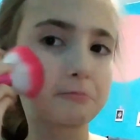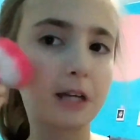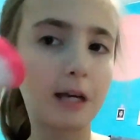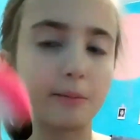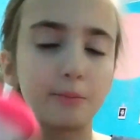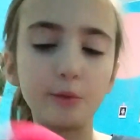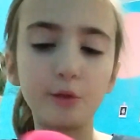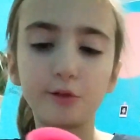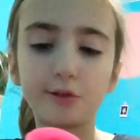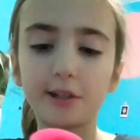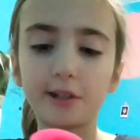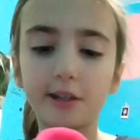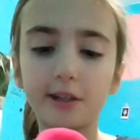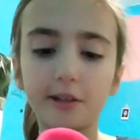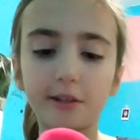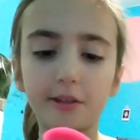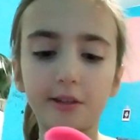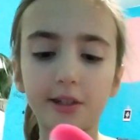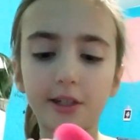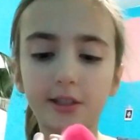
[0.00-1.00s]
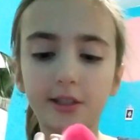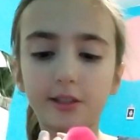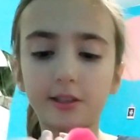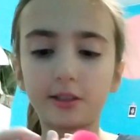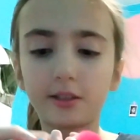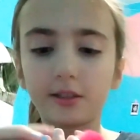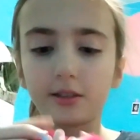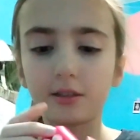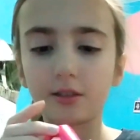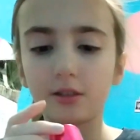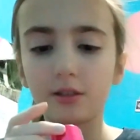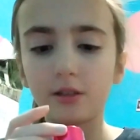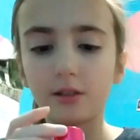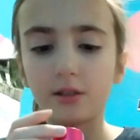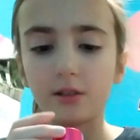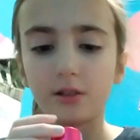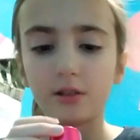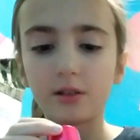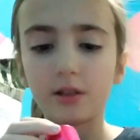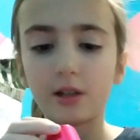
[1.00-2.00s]
I'm using this,
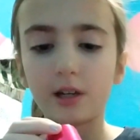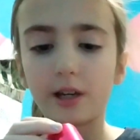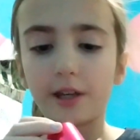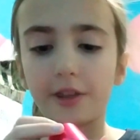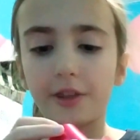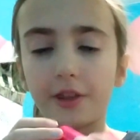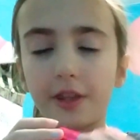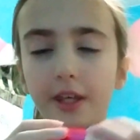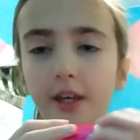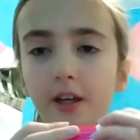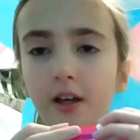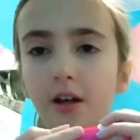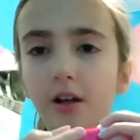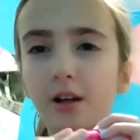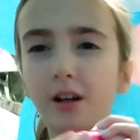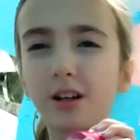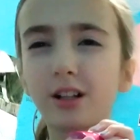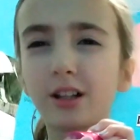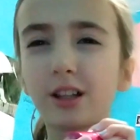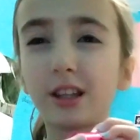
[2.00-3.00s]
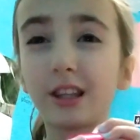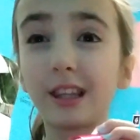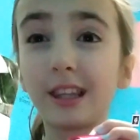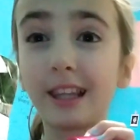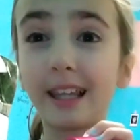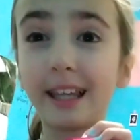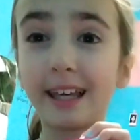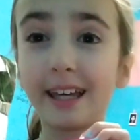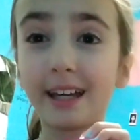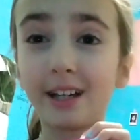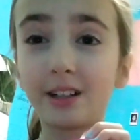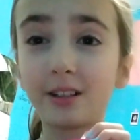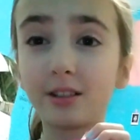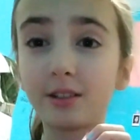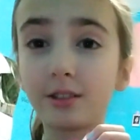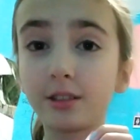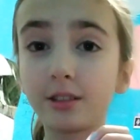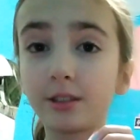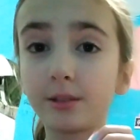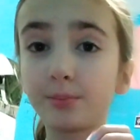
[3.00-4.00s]
I think,
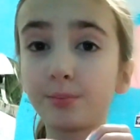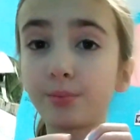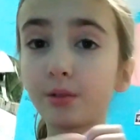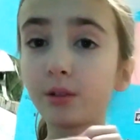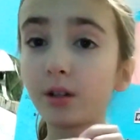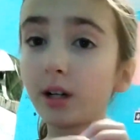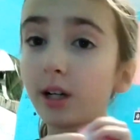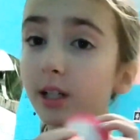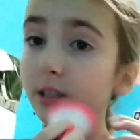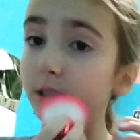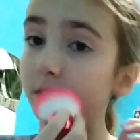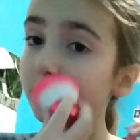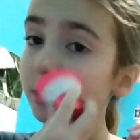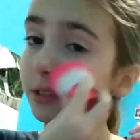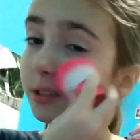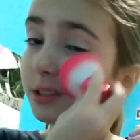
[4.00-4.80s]
Claire's brush,